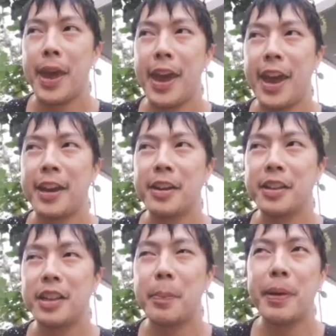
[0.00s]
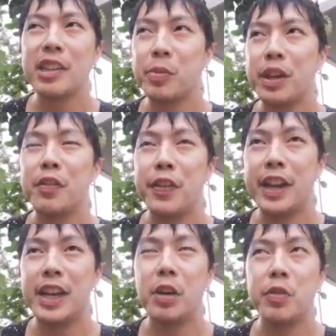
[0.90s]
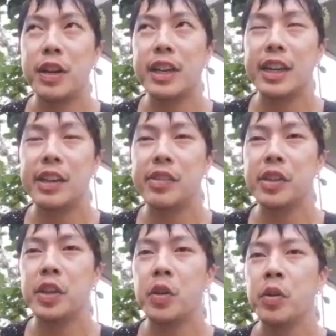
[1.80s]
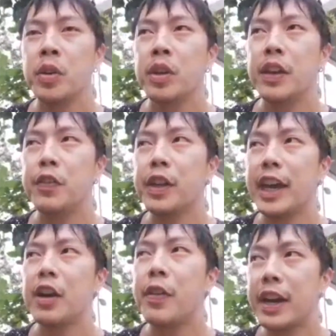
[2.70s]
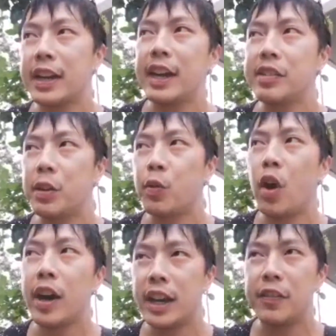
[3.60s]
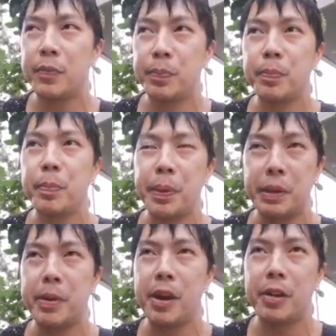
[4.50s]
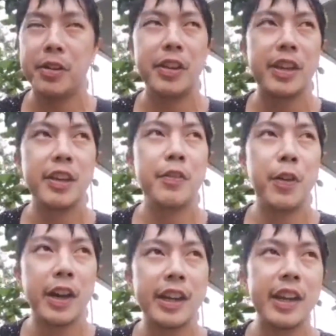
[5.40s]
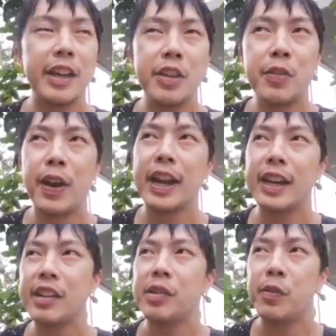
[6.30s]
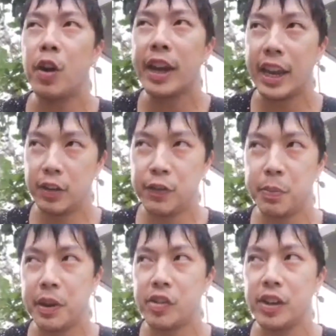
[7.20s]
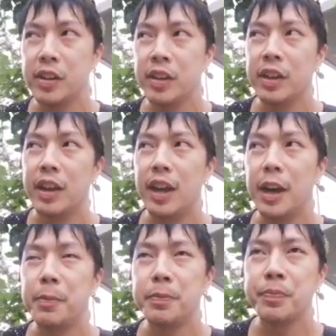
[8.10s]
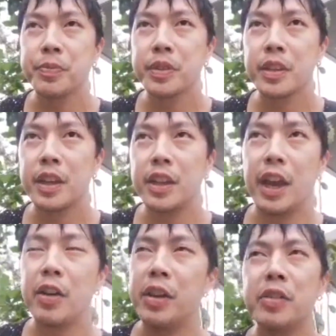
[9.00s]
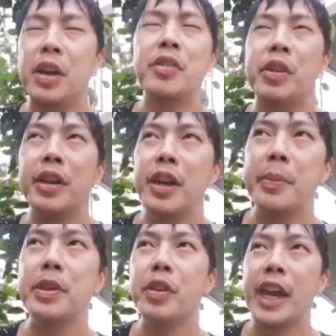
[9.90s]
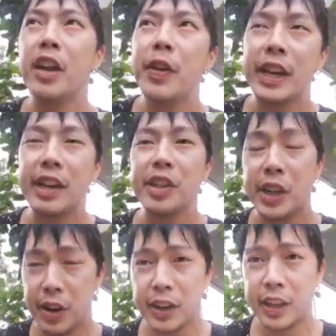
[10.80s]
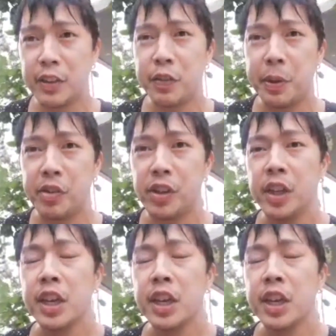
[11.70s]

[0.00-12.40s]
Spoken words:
And the best way to find out really is, if you cannot recognize the wrong kind of pin bar, you recognize the wrong candle formation. Sorry, I mean you cannot recognize the correct candle formation.